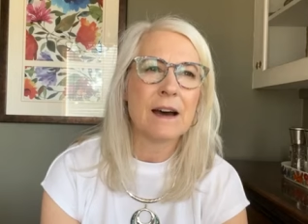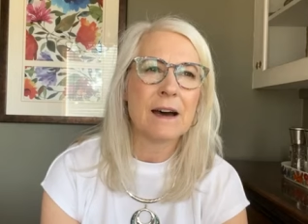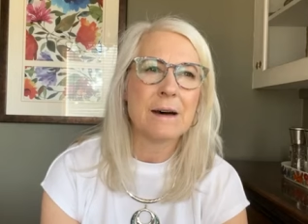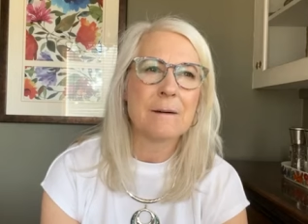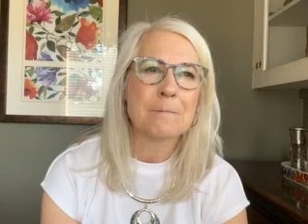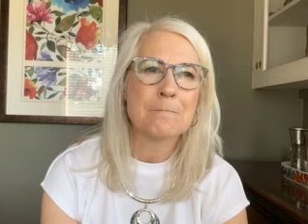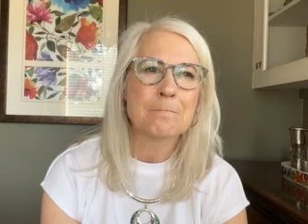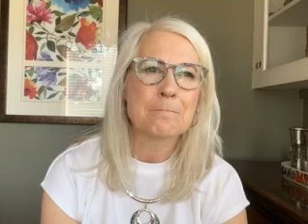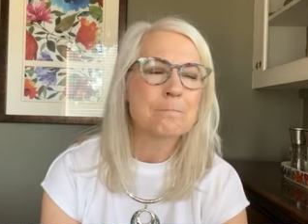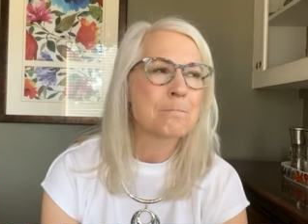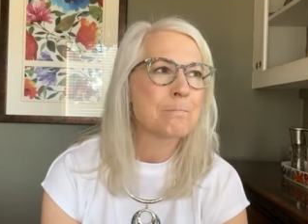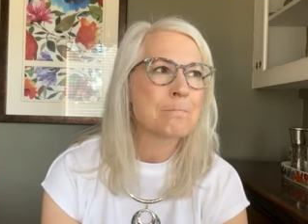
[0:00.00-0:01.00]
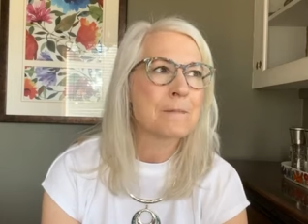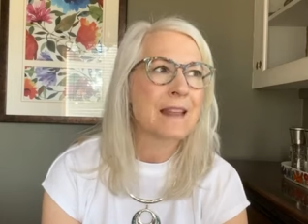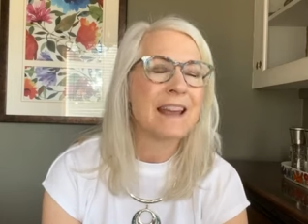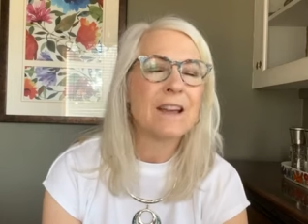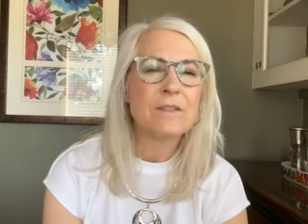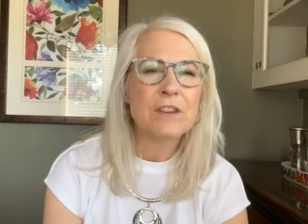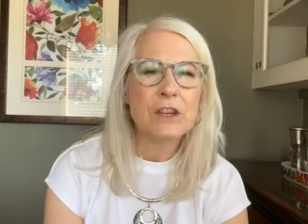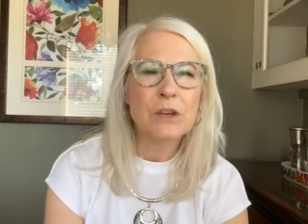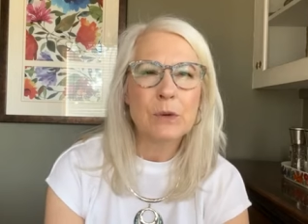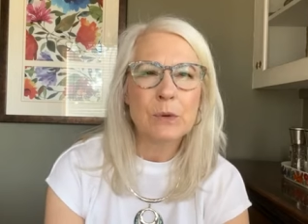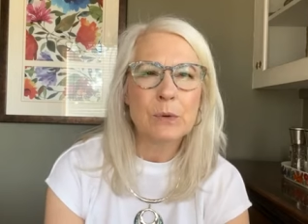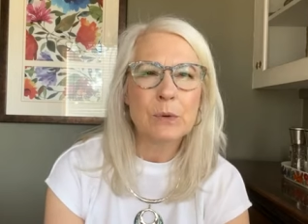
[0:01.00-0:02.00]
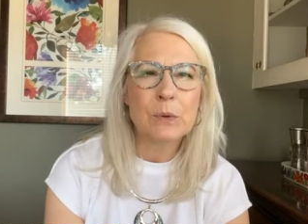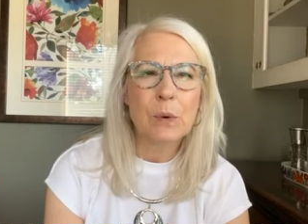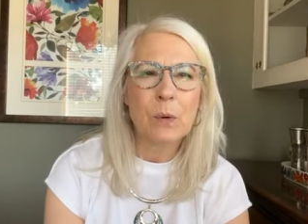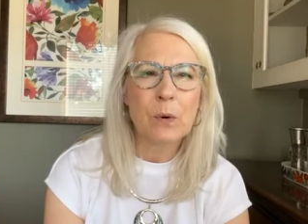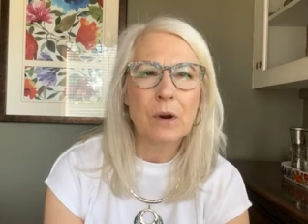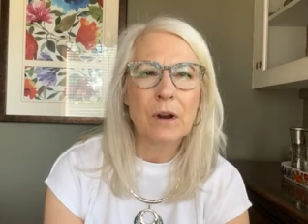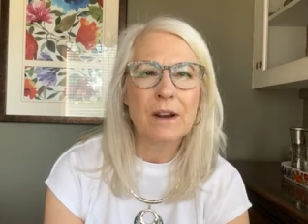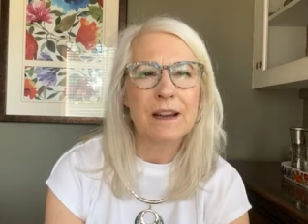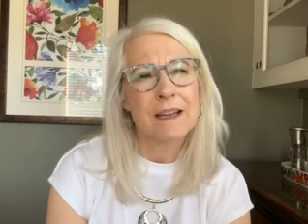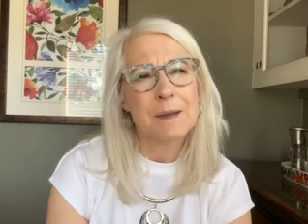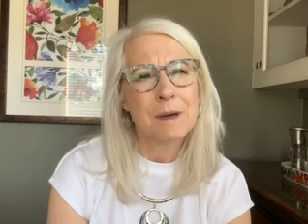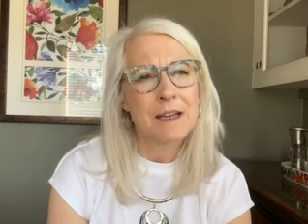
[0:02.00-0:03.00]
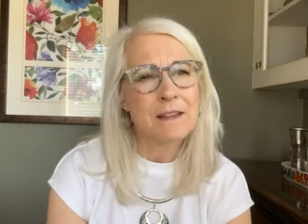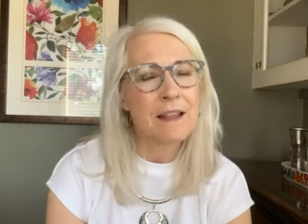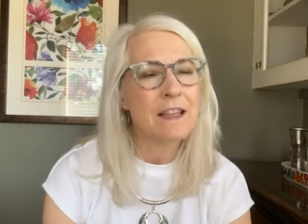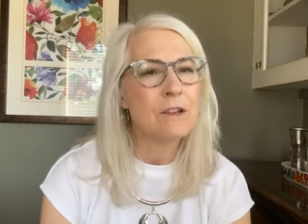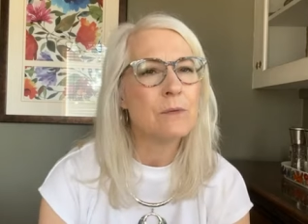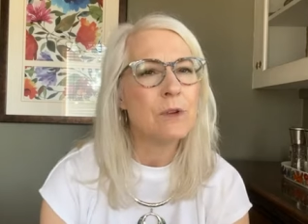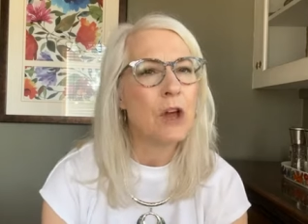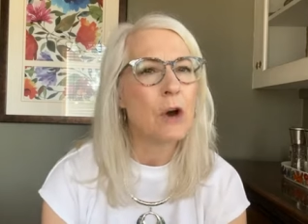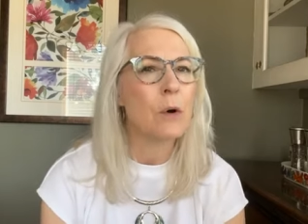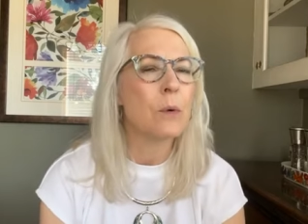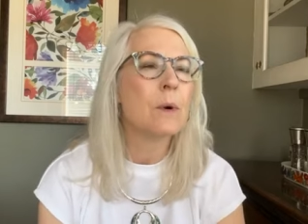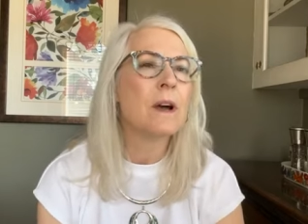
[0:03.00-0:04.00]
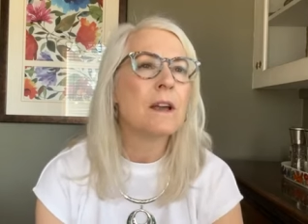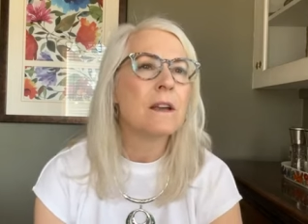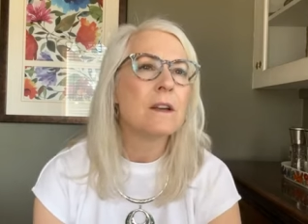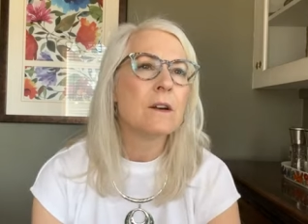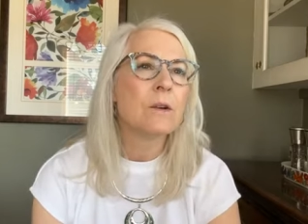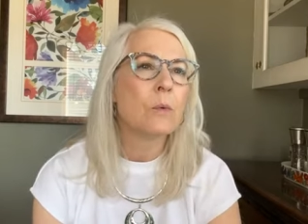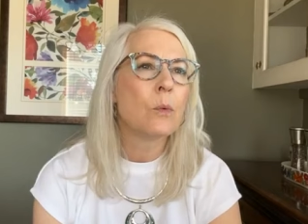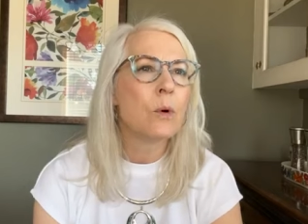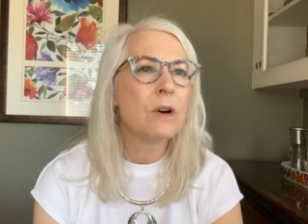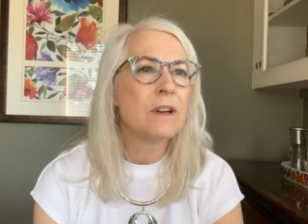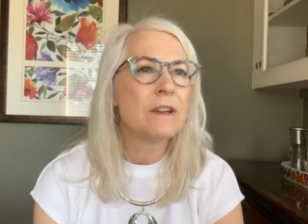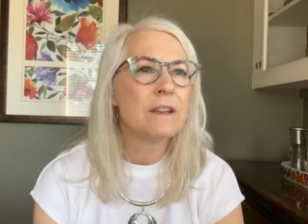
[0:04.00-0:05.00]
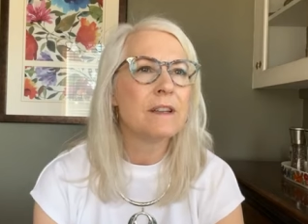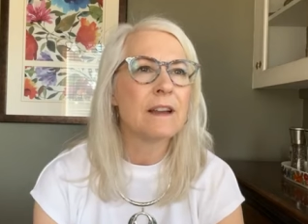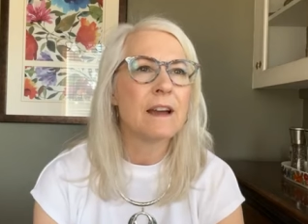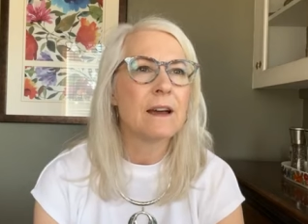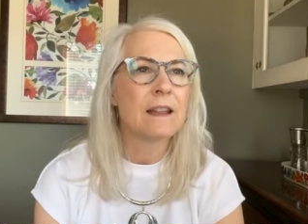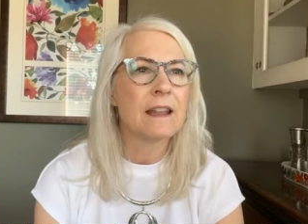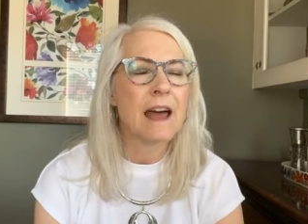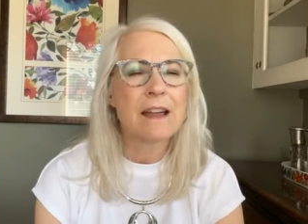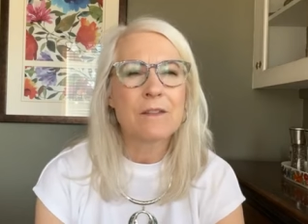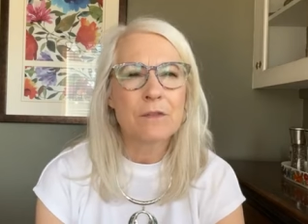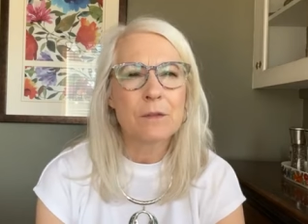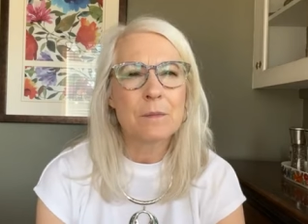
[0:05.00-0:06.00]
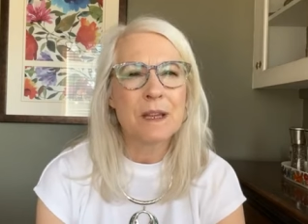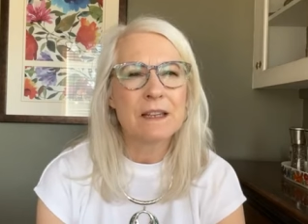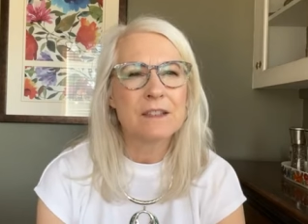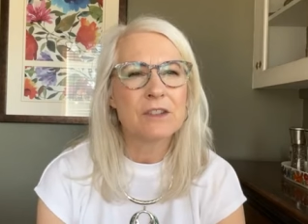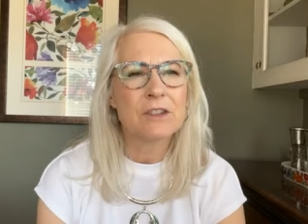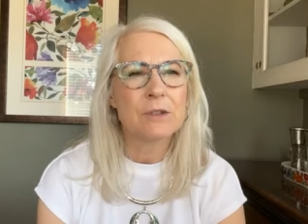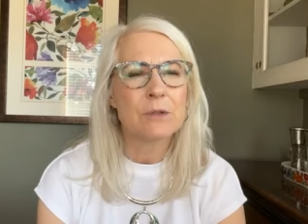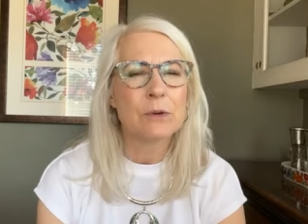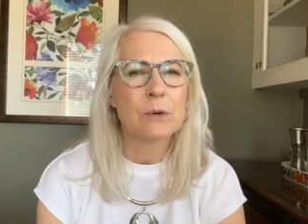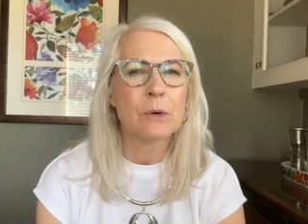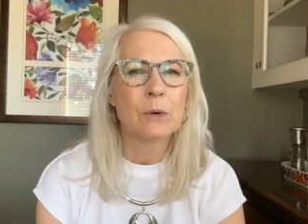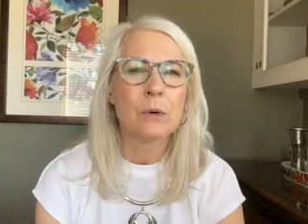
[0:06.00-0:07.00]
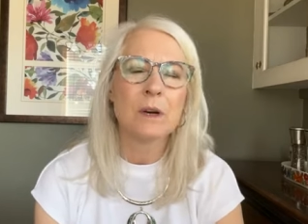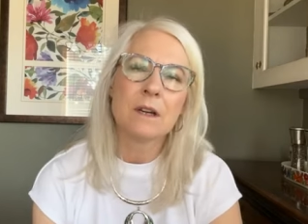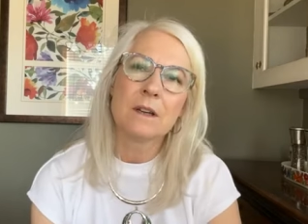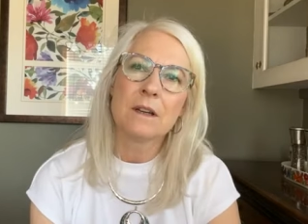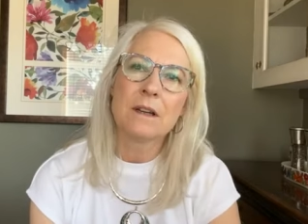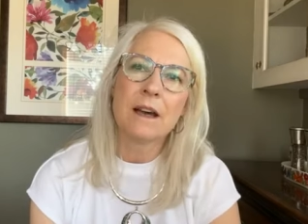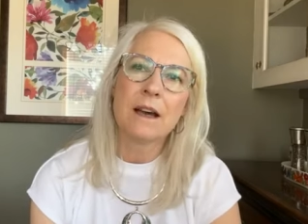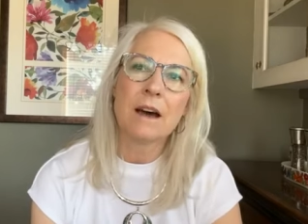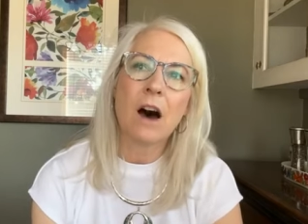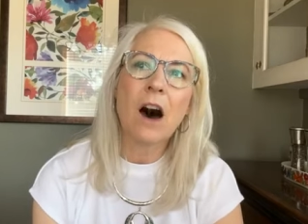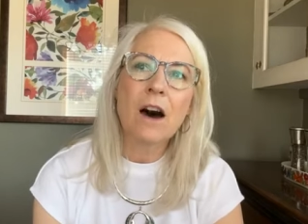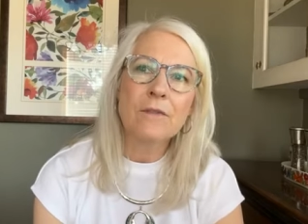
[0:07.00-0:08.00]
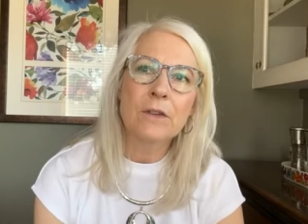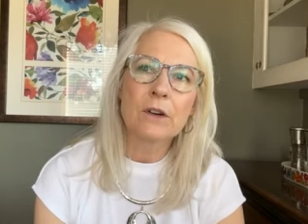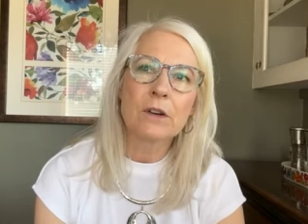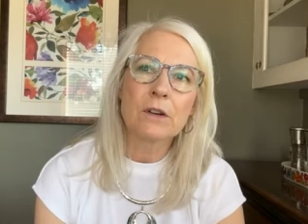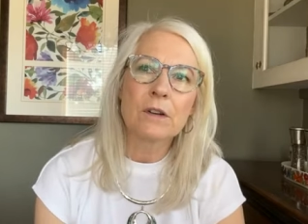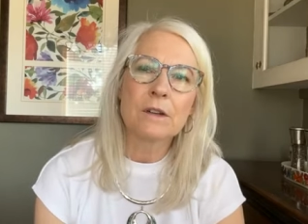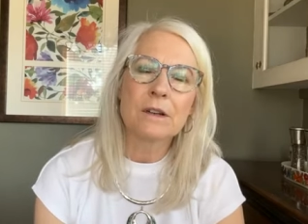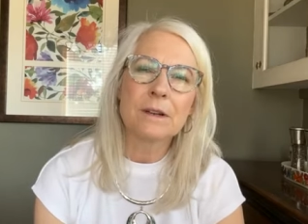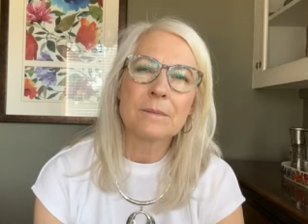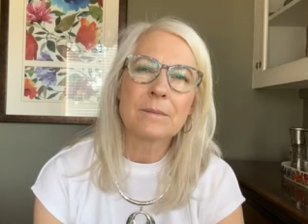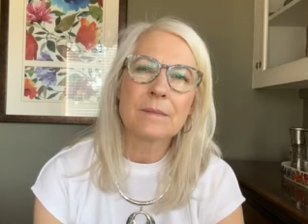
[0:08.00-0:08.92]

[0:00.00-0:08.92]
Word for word: um, if you or anybody that you know would like for me to offer